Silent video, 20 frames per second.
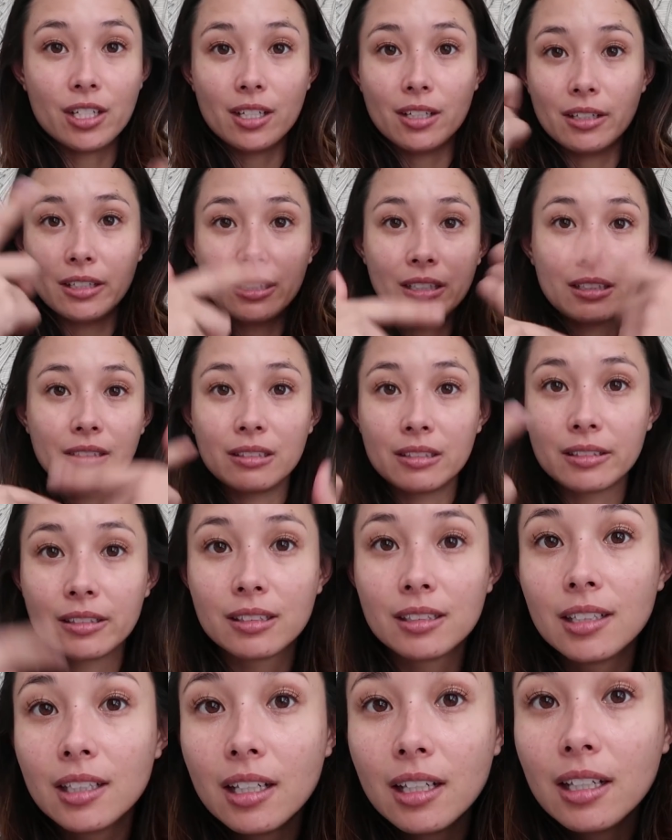to,
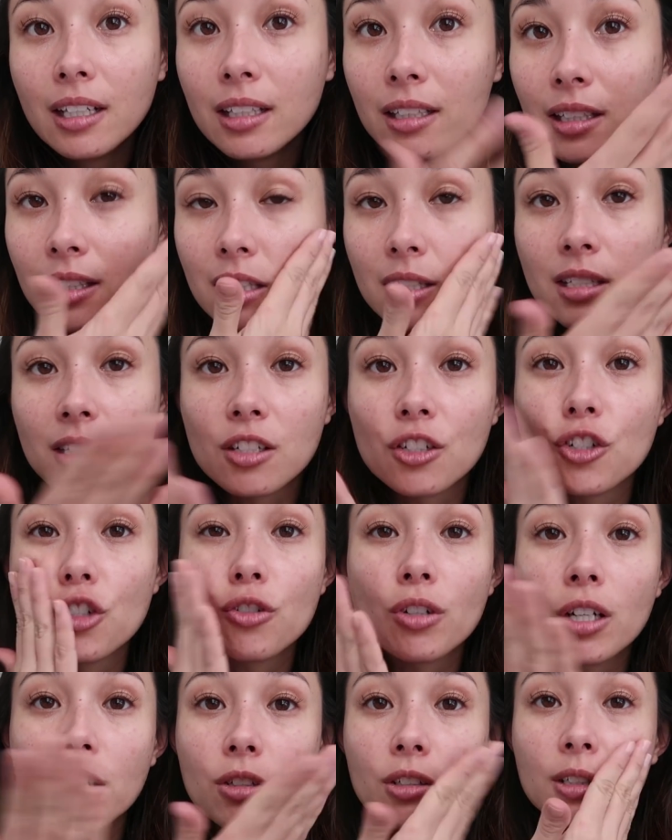this is a
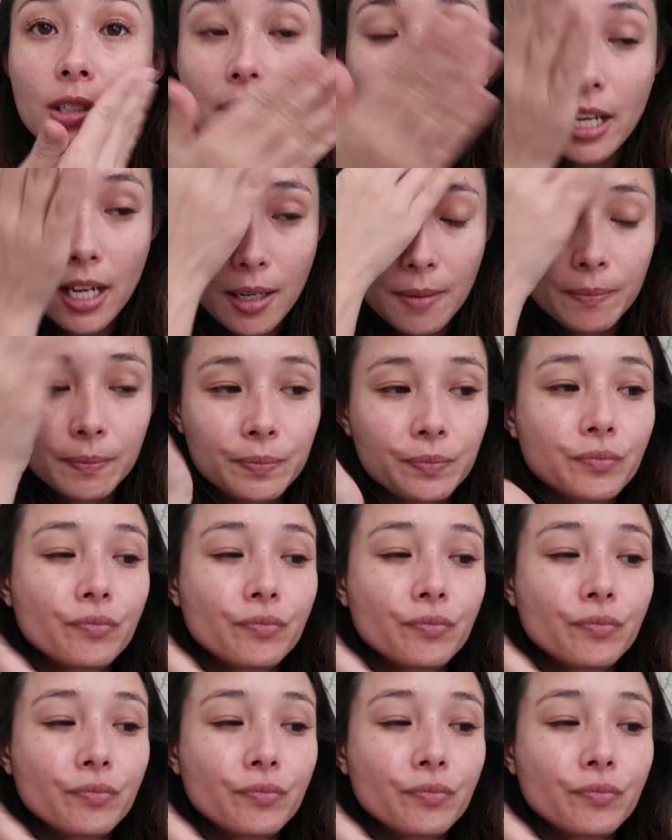struggle today.